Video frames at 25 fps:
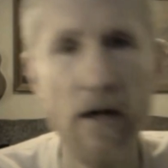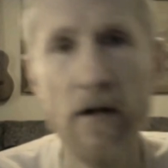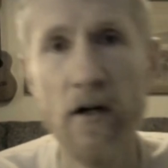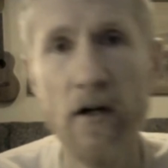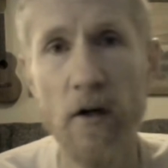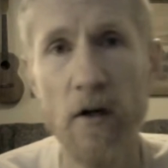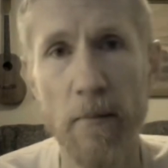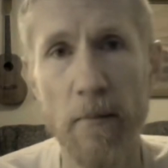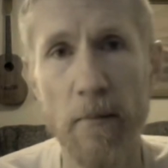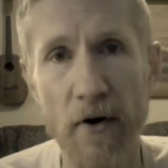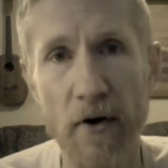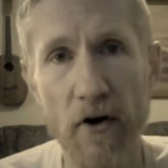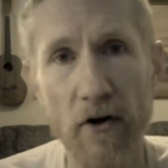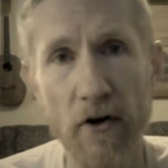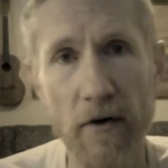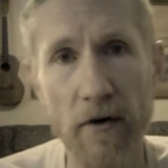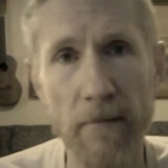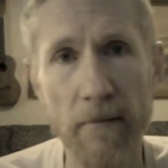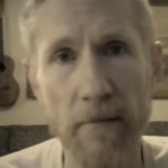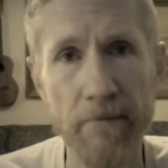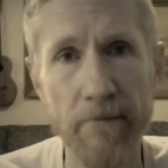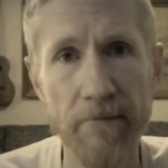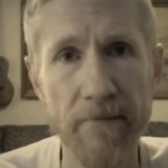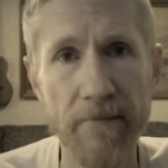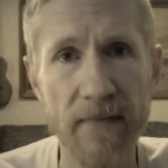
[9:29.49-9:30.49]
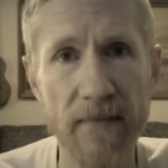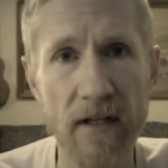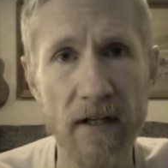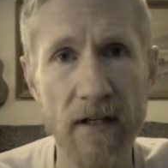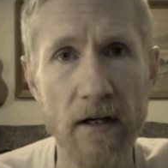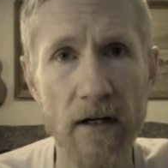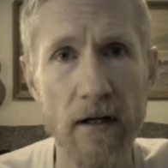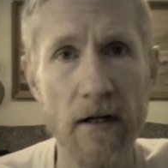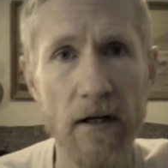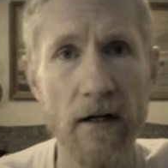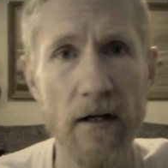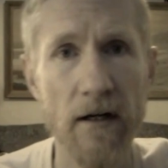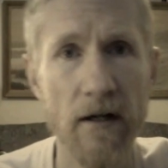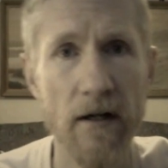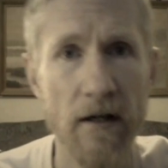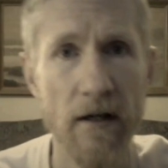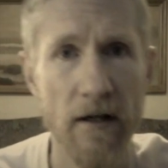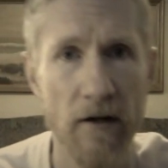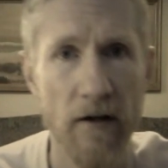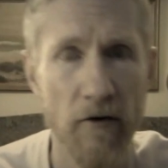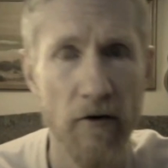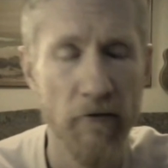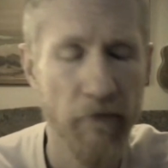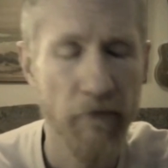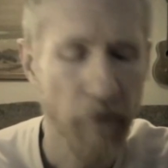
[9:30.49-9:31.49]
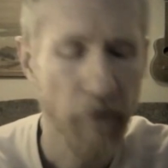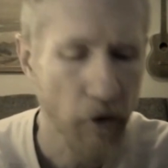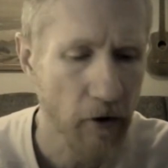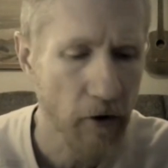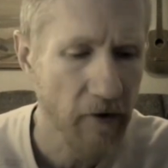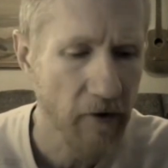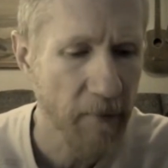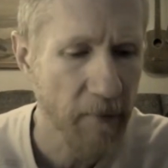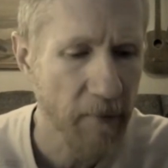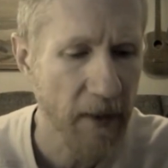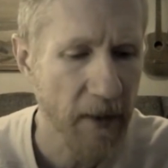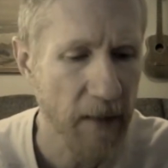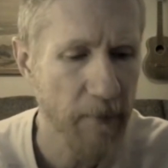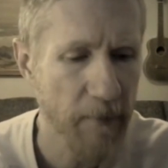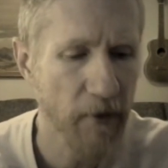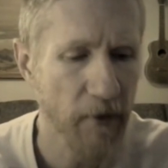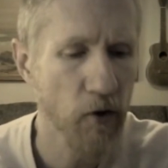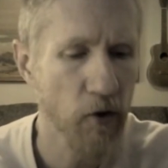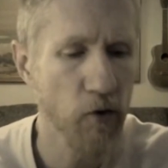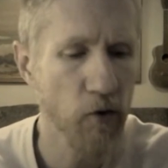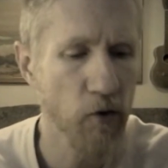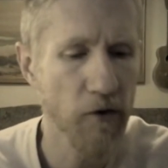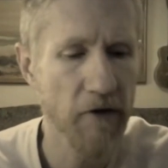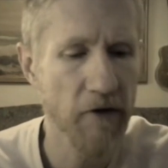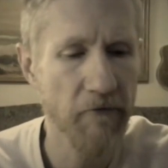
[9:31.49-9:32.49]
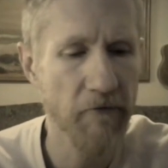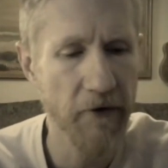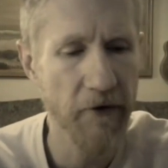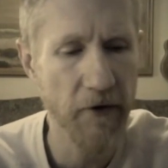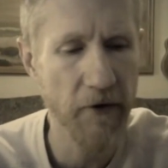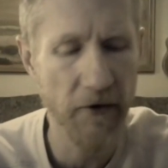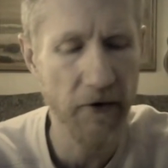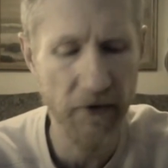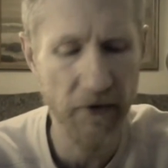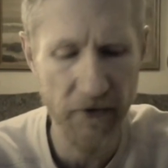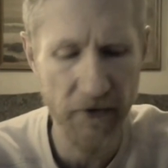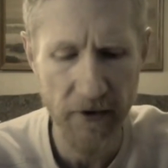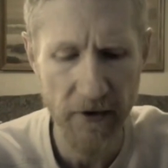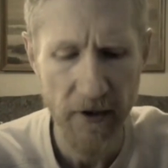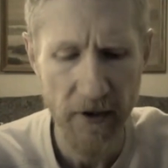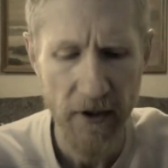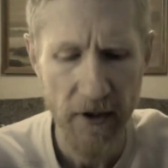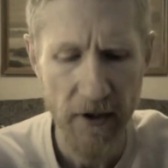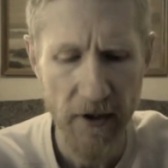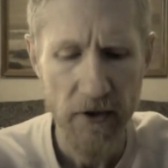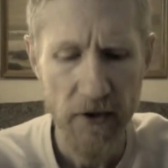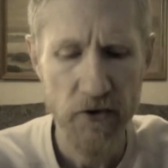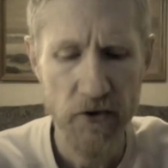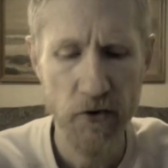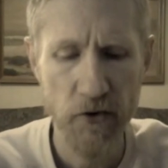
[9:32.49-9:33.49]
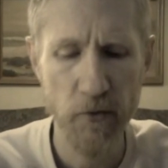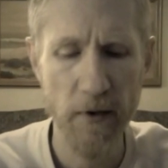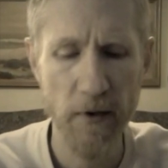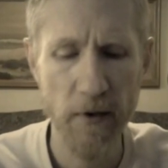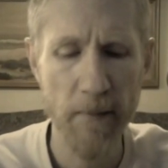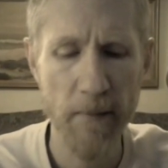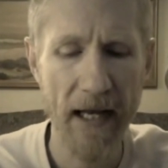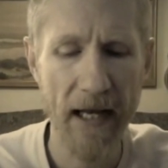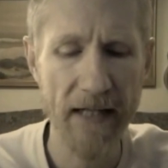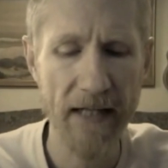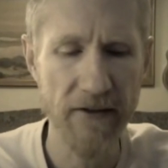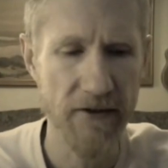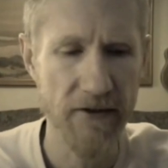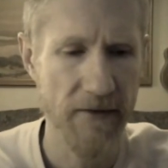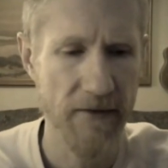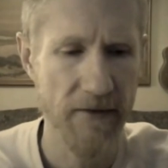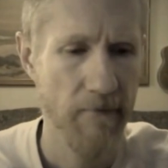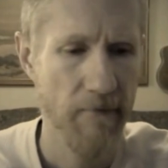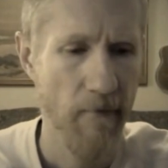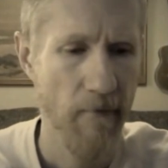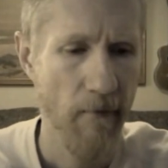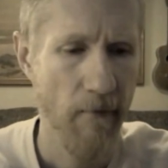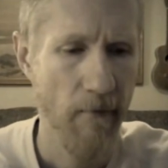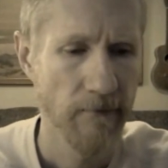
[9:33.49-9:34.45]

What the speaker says: Capernaum, full of people who refused to repent.